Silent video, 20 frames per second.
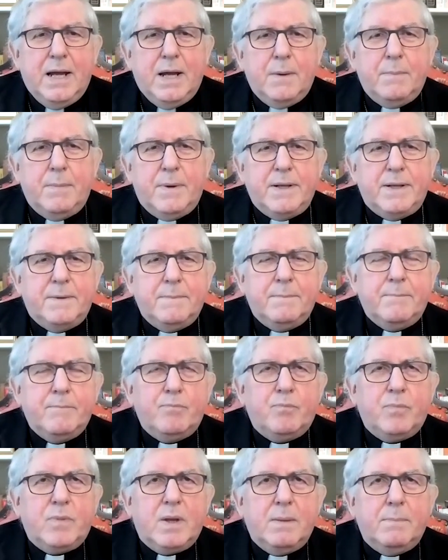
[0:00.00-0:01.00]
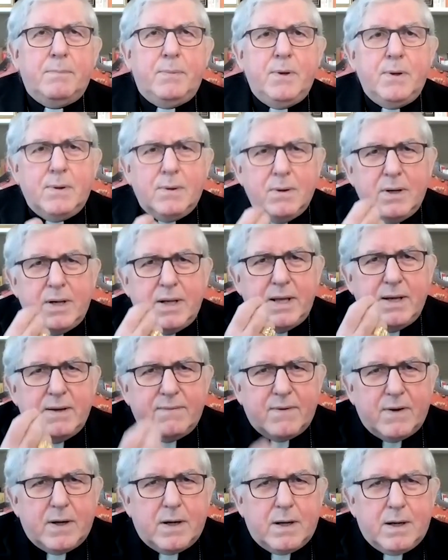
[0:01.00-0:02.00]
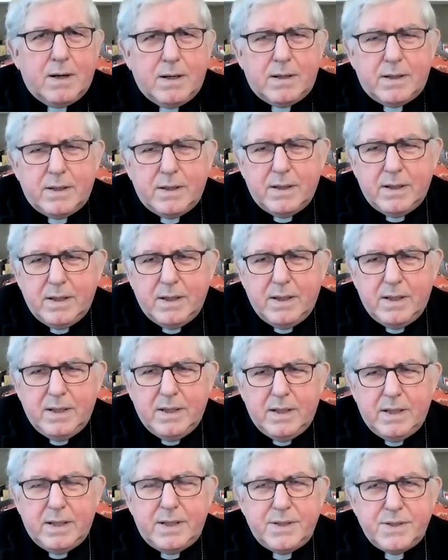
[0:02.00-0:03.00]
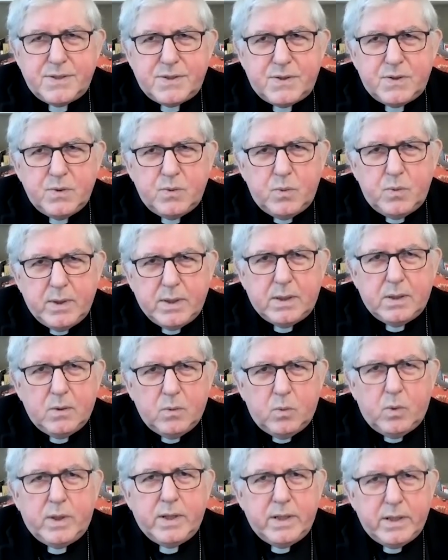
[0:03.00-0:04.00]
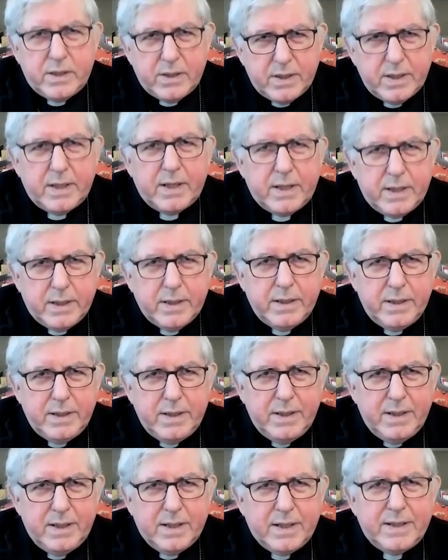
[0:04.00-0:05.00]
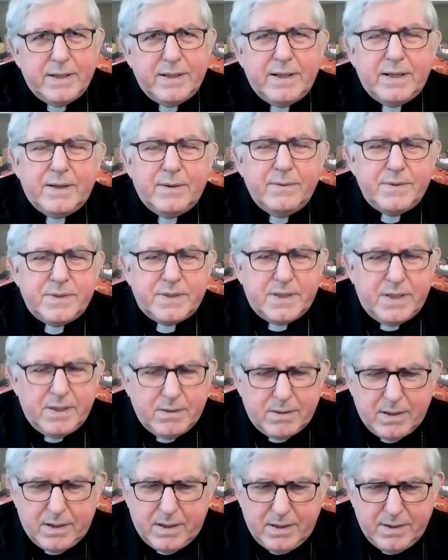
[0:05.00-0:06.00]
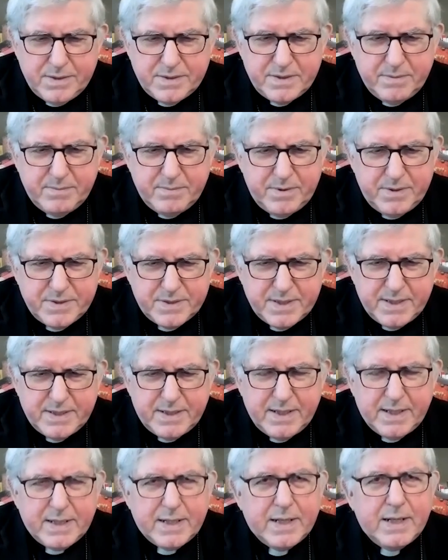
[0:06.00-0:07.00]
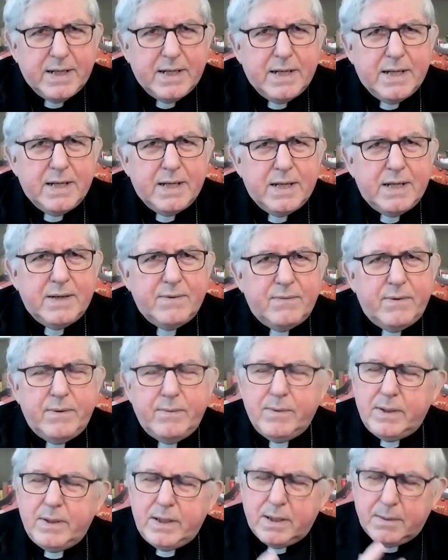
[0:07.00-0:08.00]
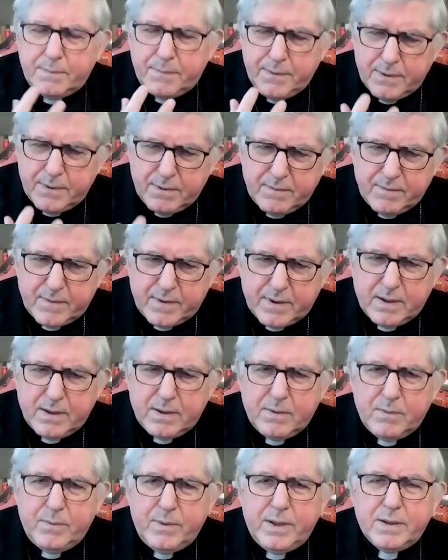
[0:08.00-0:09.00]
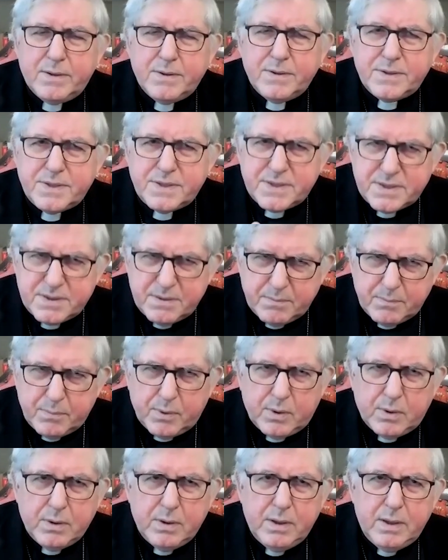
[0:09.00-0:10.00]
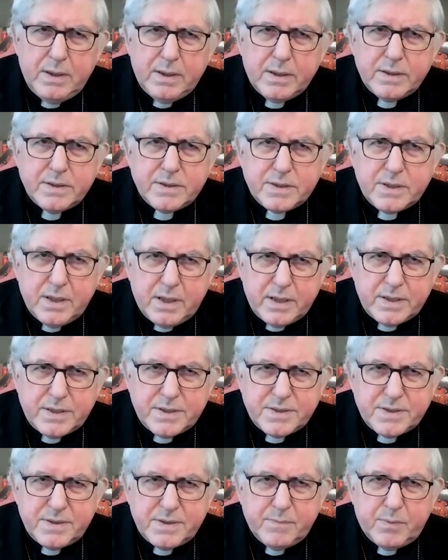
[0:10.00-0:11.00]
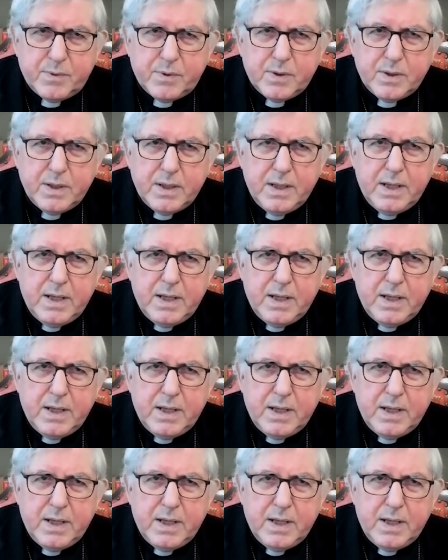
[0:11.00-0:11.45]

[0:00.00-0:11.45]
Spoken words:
But purity of heart is to will one thing. I think it was Kierkegaard or somebody who said that. If we really are pure of heart, we are simple, because God is simple.